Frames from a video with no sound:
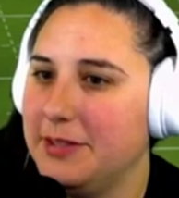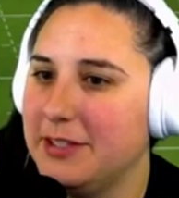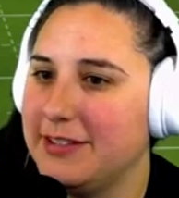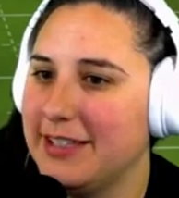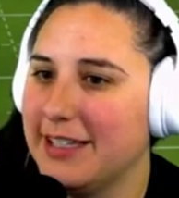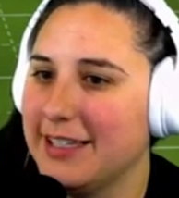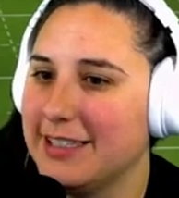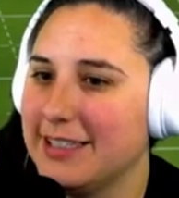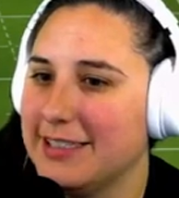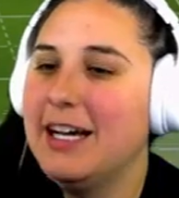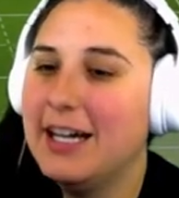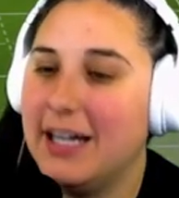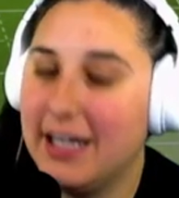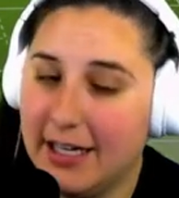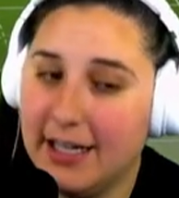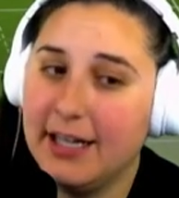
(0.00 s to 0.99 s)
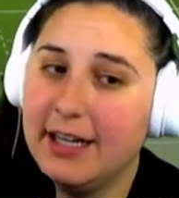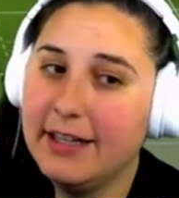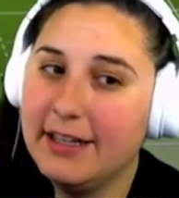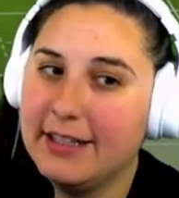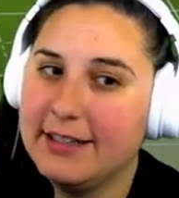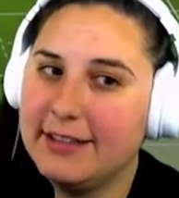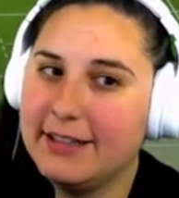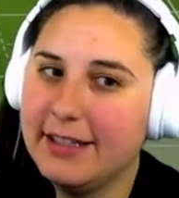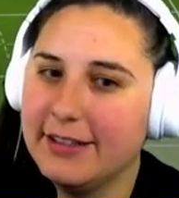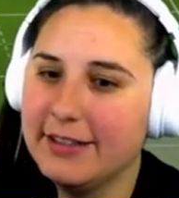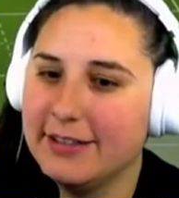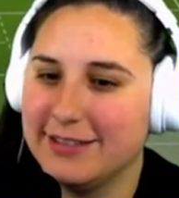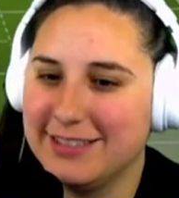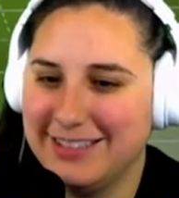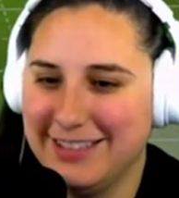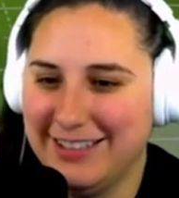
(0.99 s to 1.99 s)
second. Ah, oh, that's
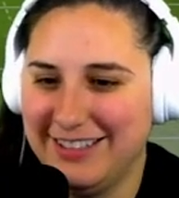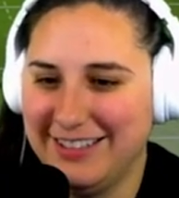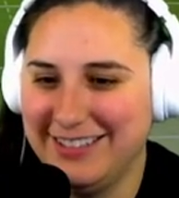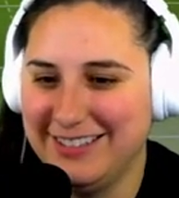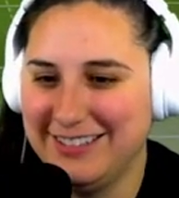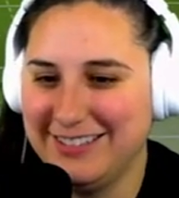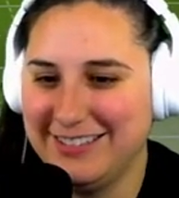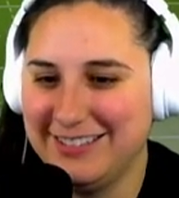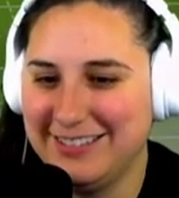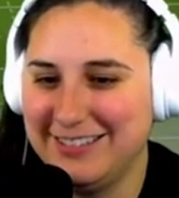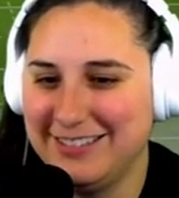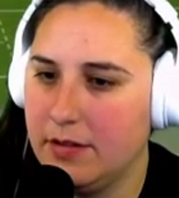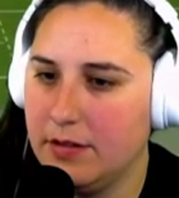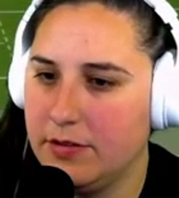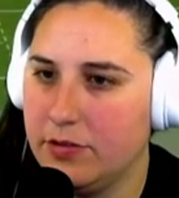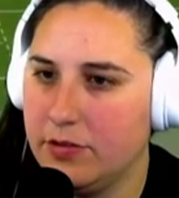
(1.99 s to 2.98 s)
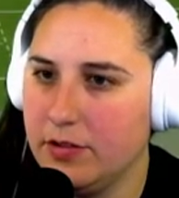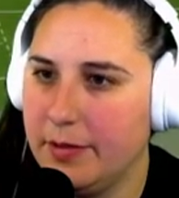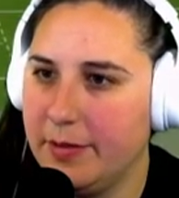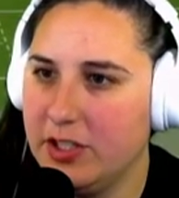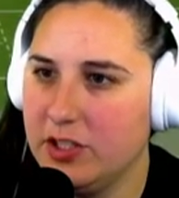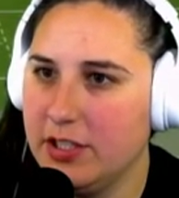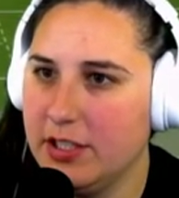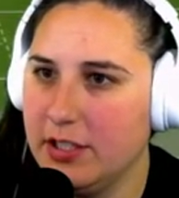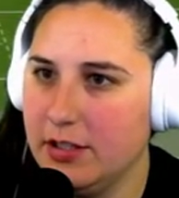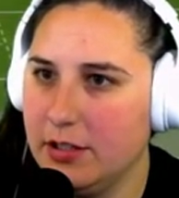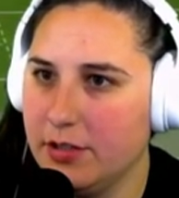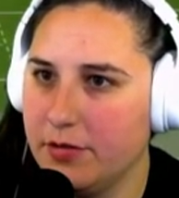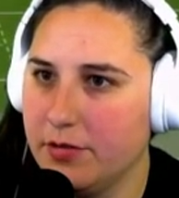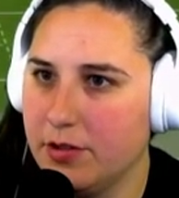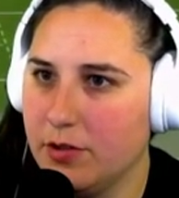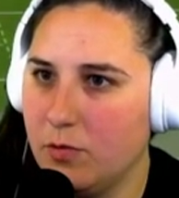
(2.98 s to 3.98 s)
centered. So I'm actually going to
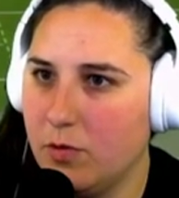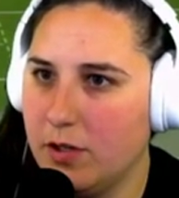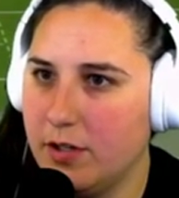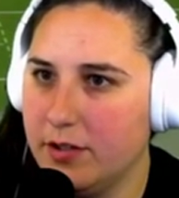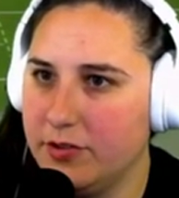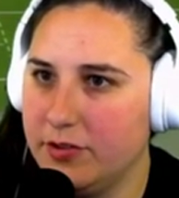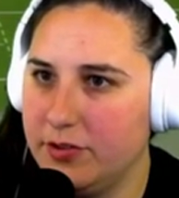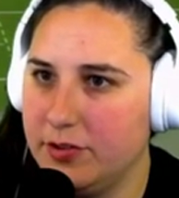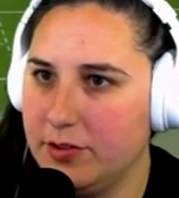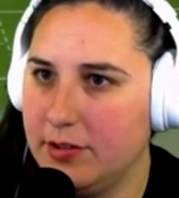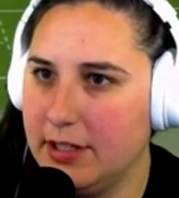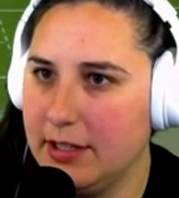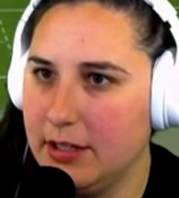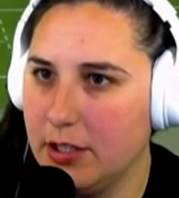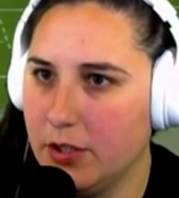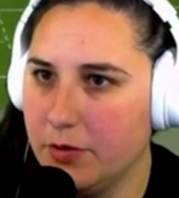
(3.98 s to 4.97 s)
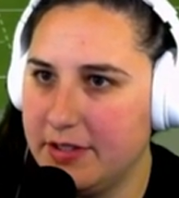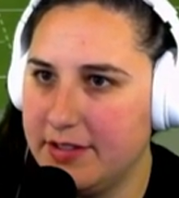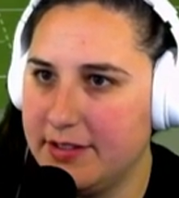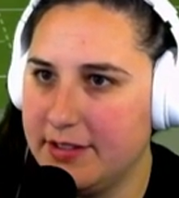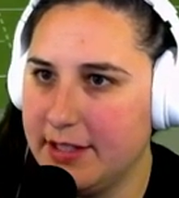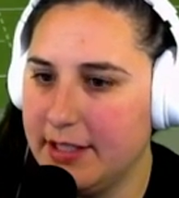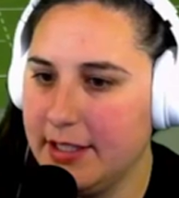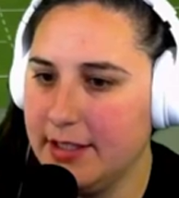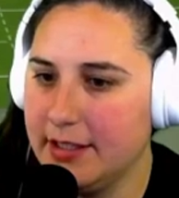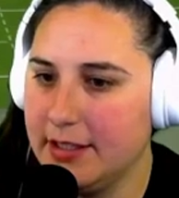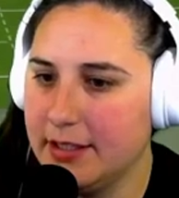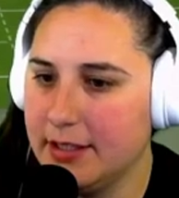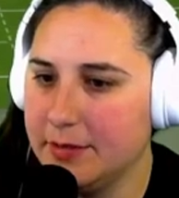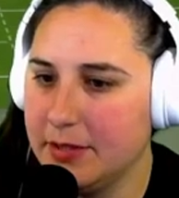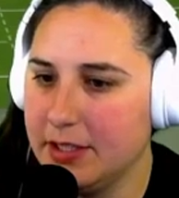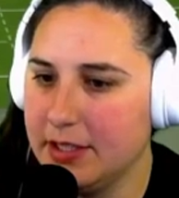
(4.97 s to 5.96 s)
lower the walls to the lowest setting, and
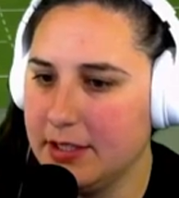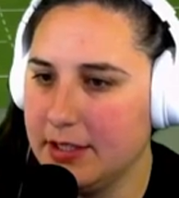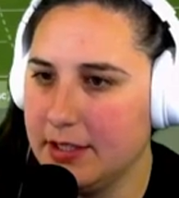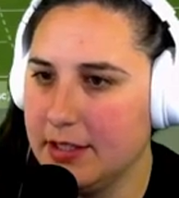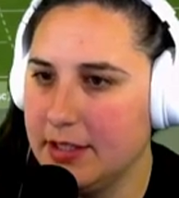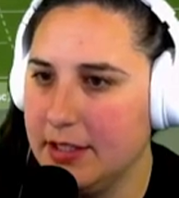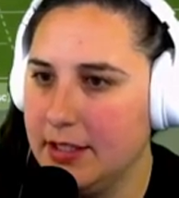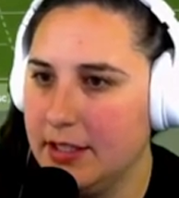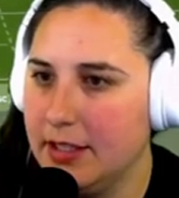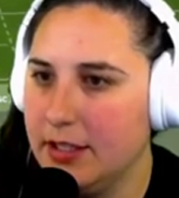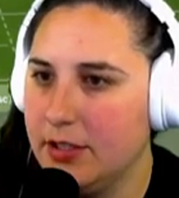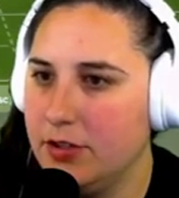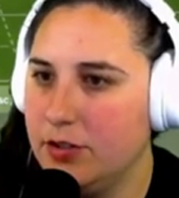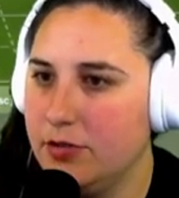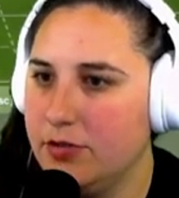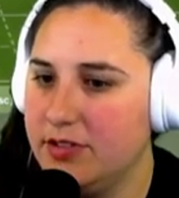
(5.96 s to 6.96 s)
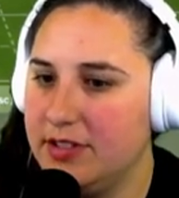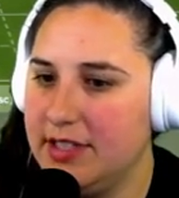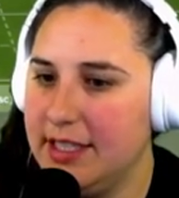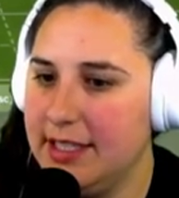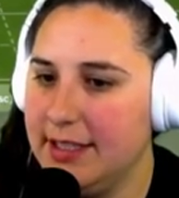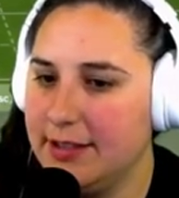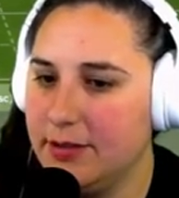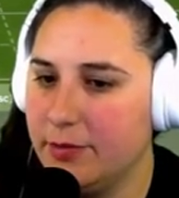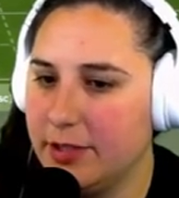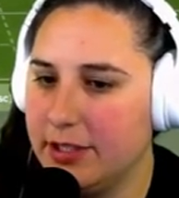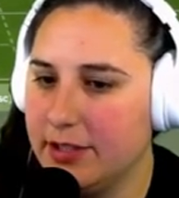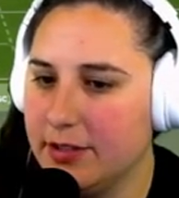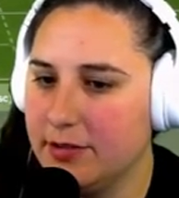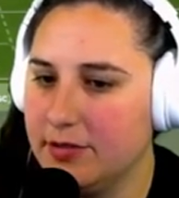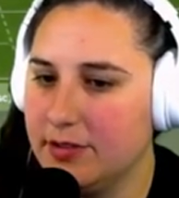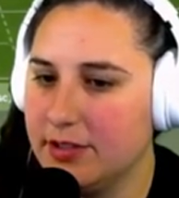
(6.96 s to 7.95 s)
I'm going to use these
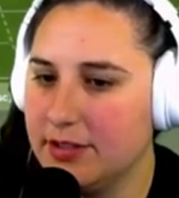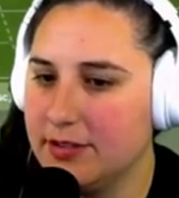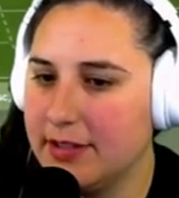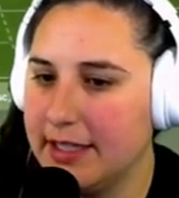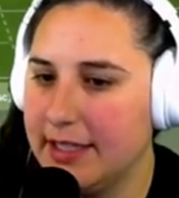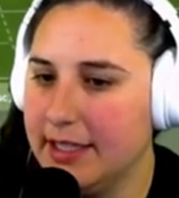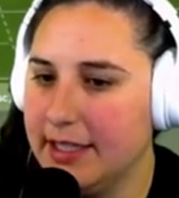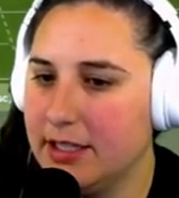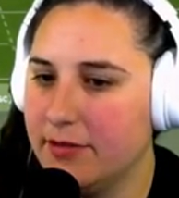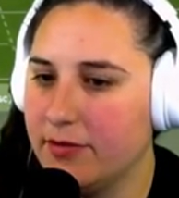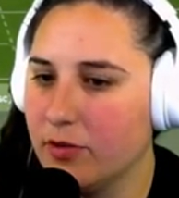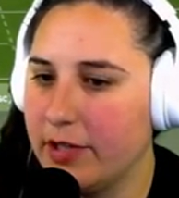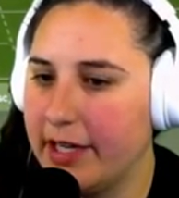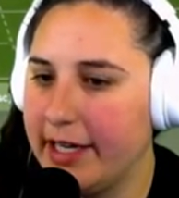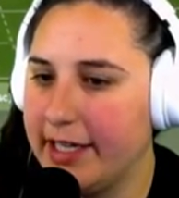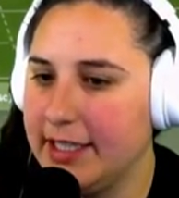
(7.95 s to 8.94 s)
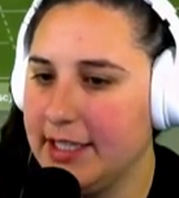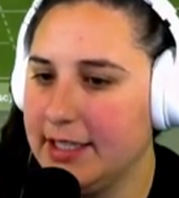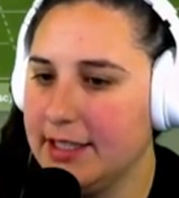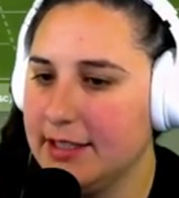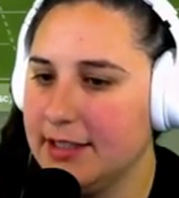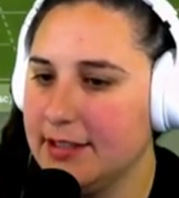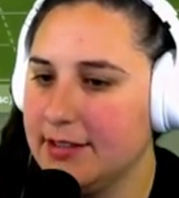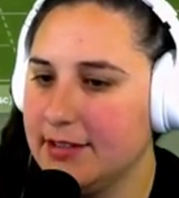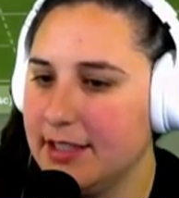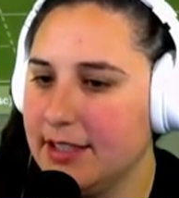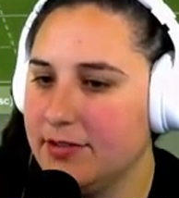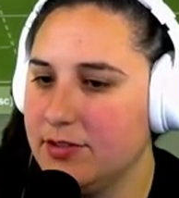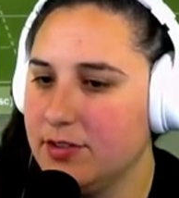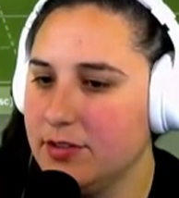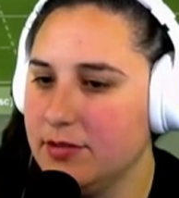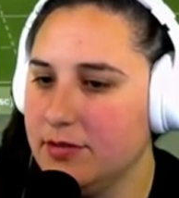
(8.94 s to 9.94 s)
windows because I like the variety that this
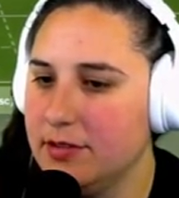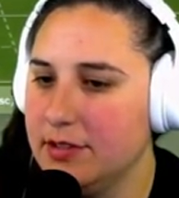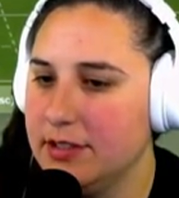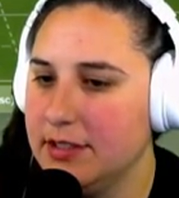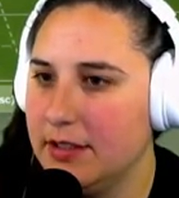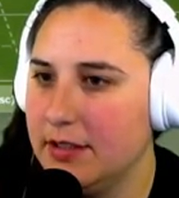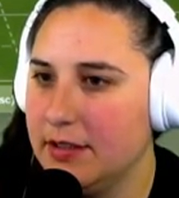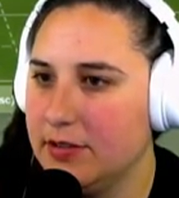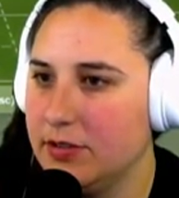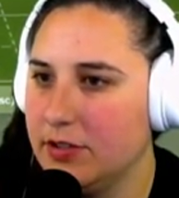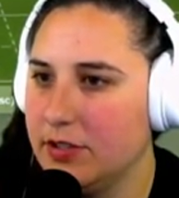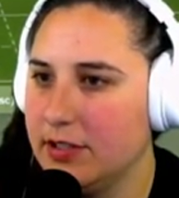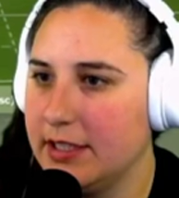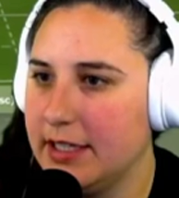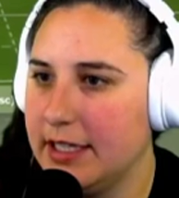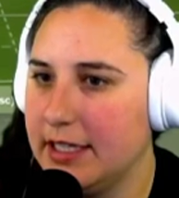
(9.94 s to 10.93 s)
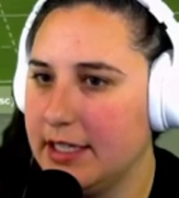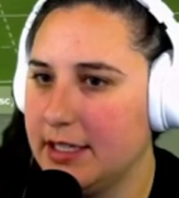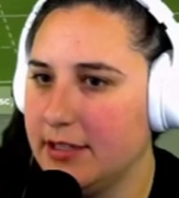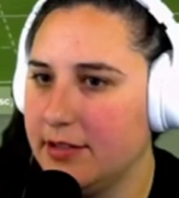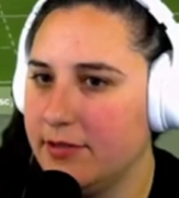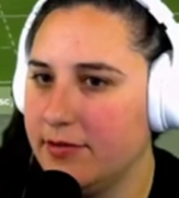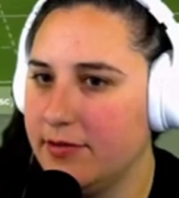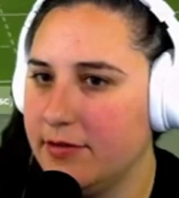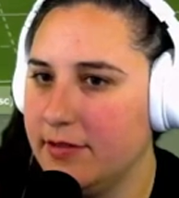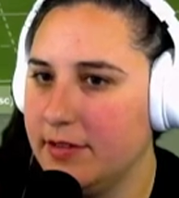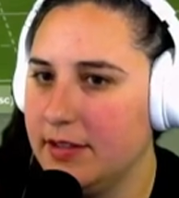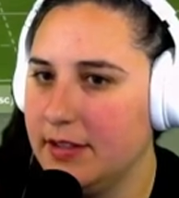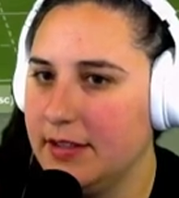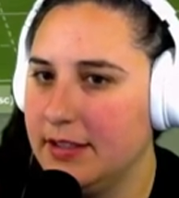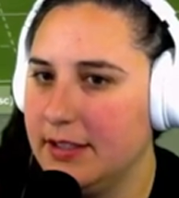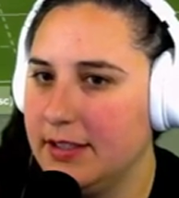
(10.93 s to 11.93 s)
gives you. So you're going to have
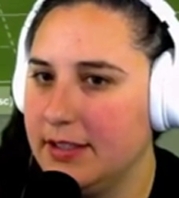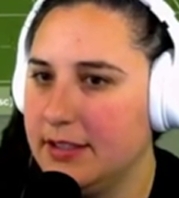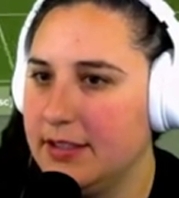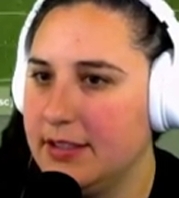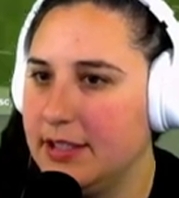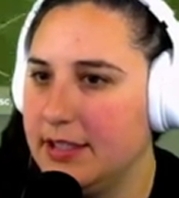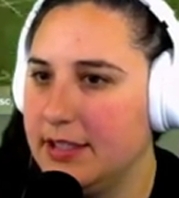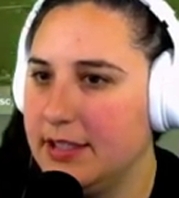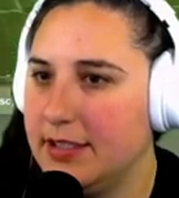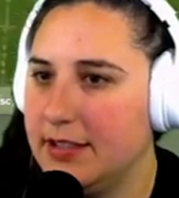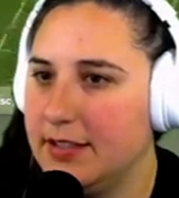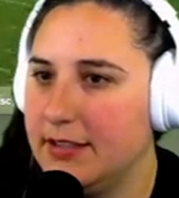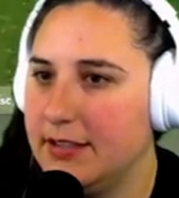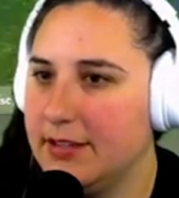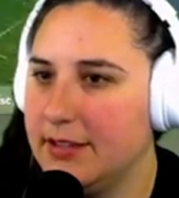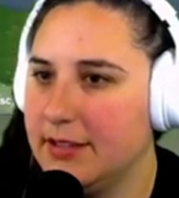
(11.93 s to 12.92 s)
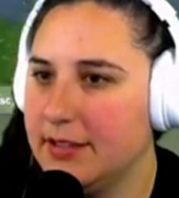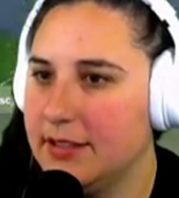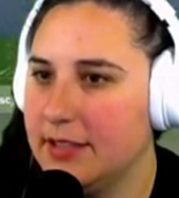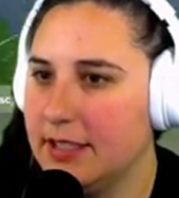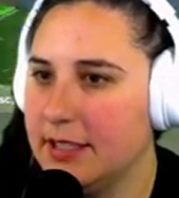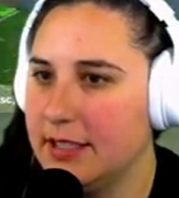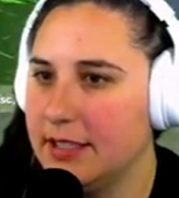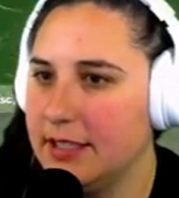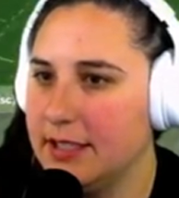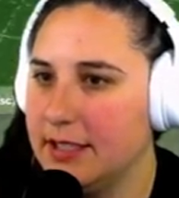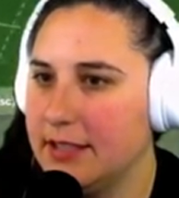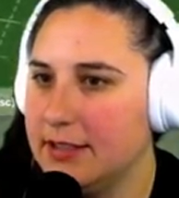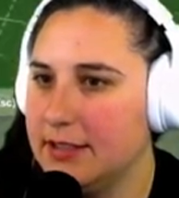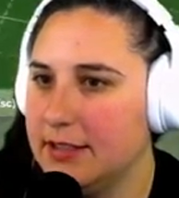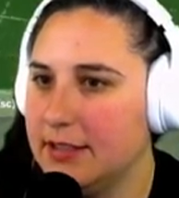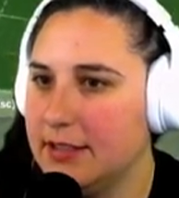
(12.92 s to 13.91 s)
these, and
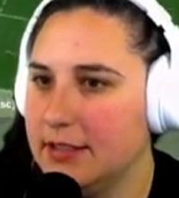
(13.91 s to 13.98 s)
then